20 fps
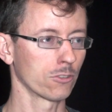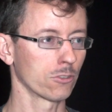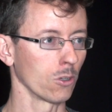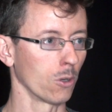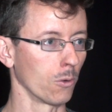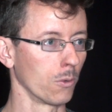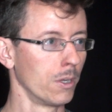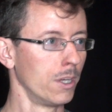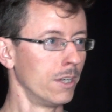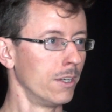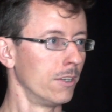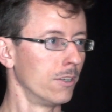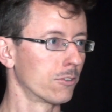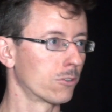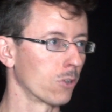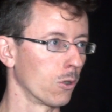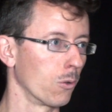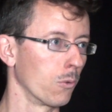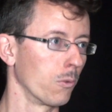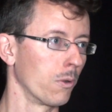So
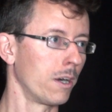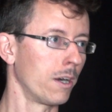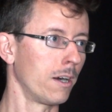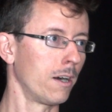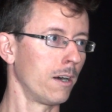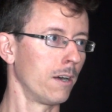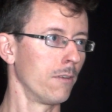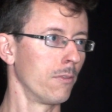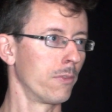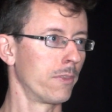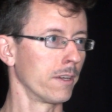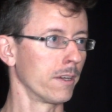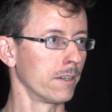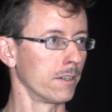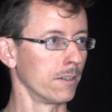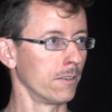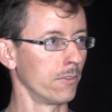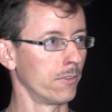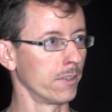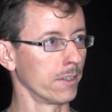
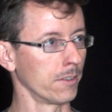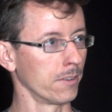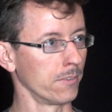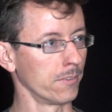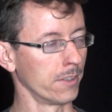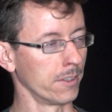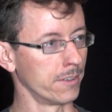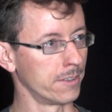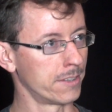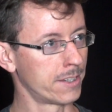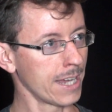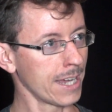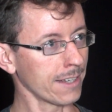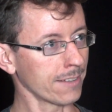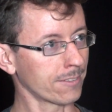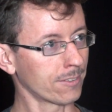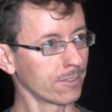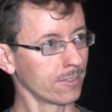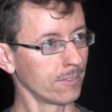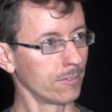the
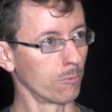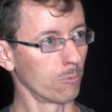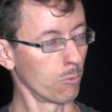debt